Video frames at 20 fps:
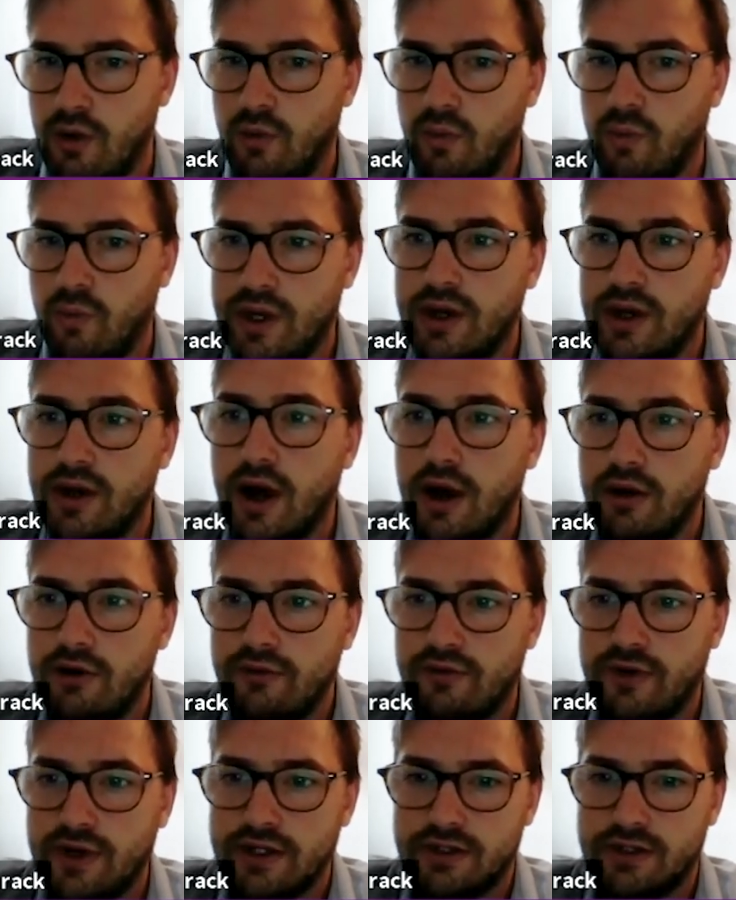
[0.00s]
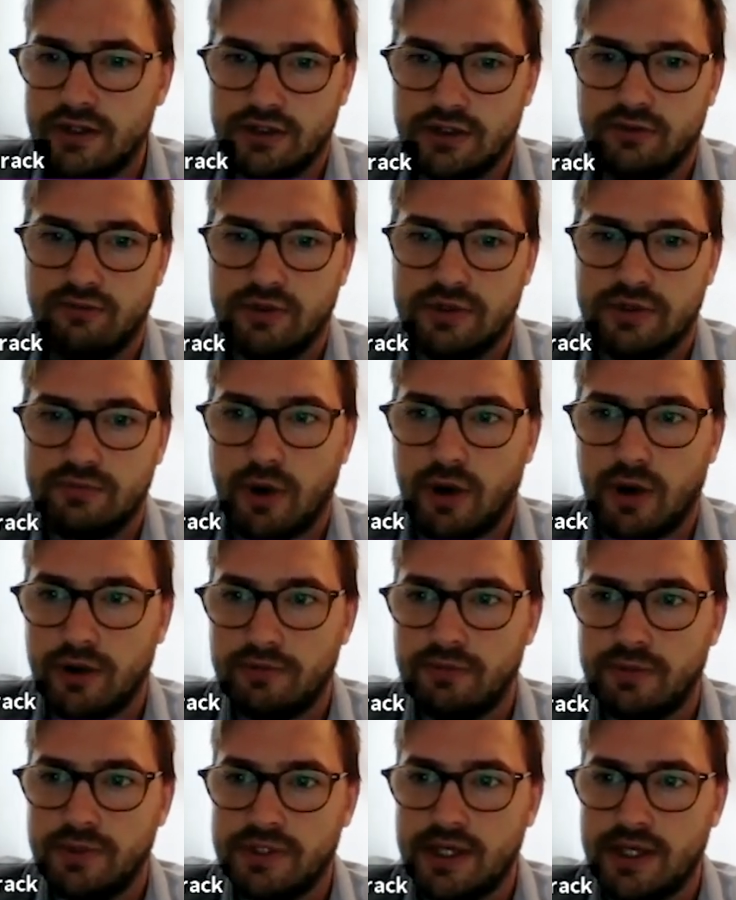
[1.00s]
We know that it doesn't
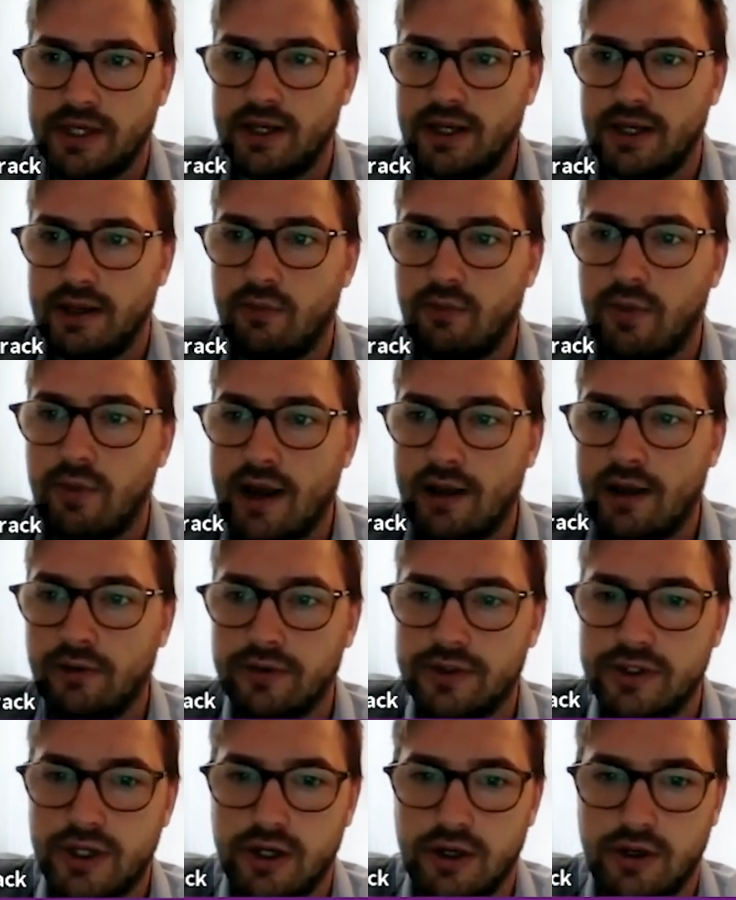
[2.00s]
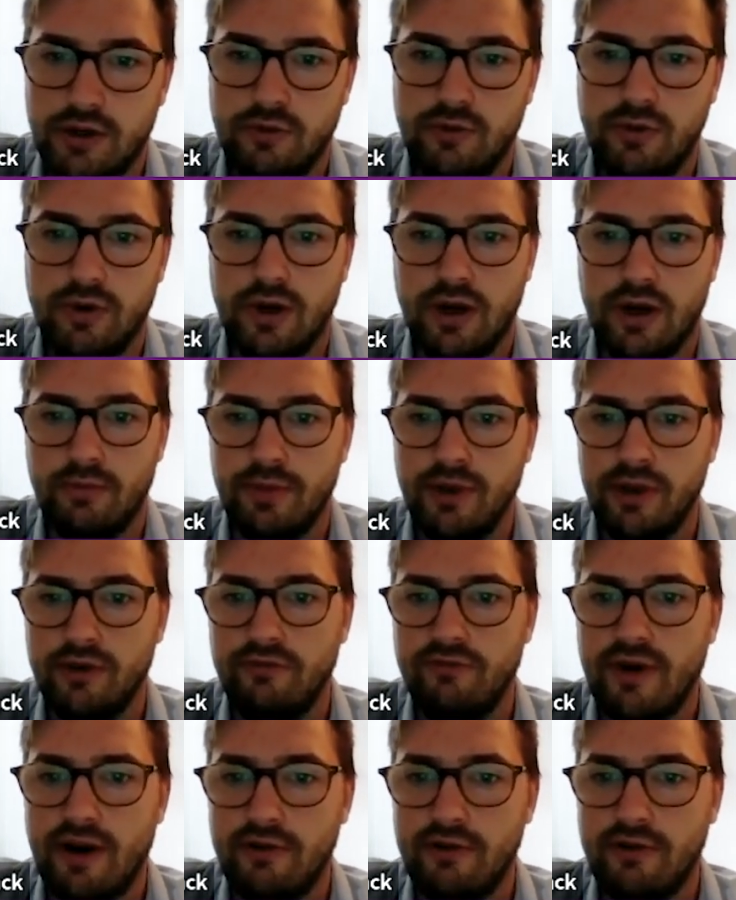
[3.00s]
respond particularly well to
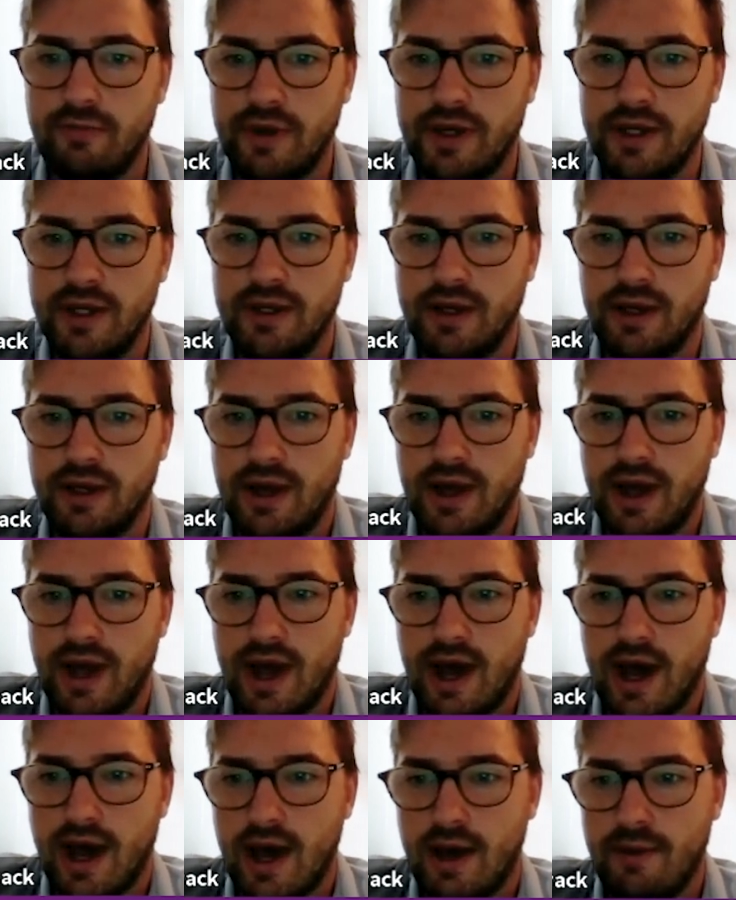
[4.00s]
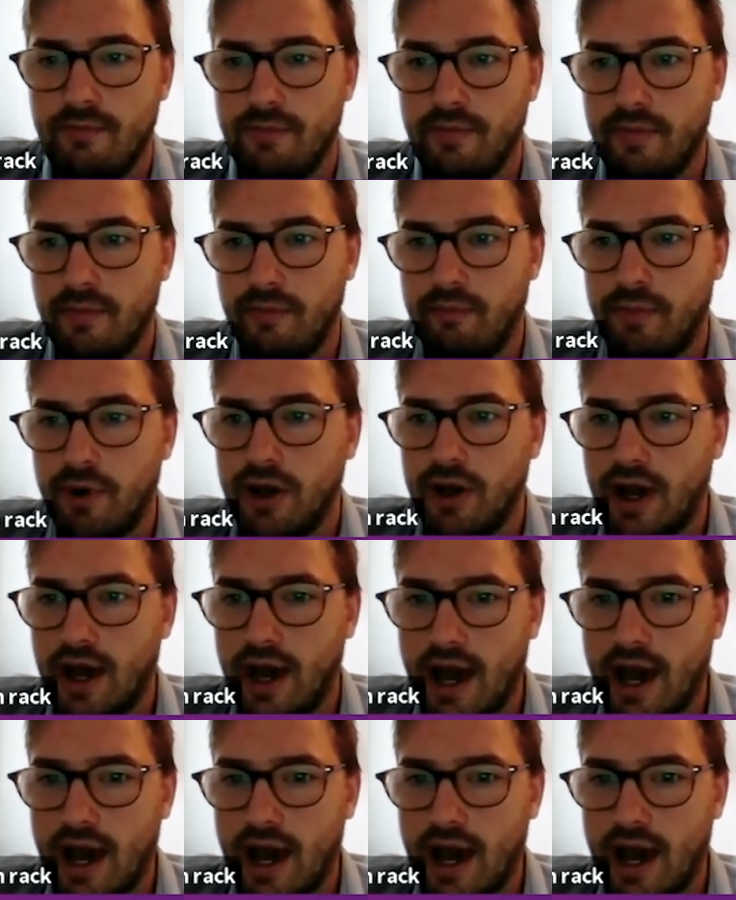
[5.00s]
immunotherapy, but